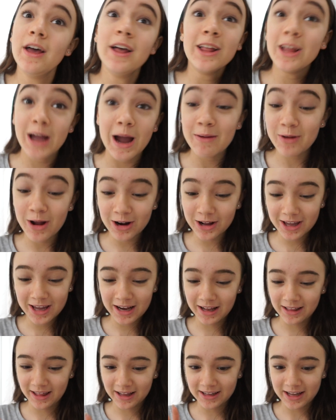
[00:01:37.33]
Like I'm not
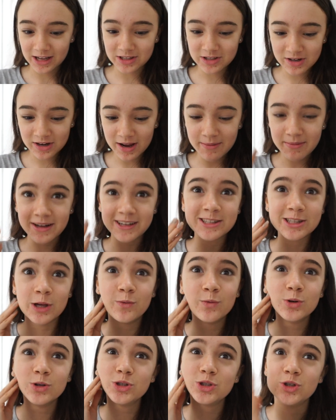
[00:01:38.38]
kidding, like yesterday my skin
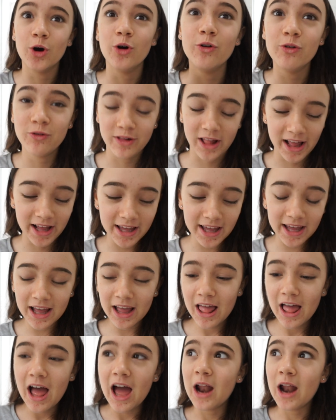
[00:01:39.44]
was so flaky.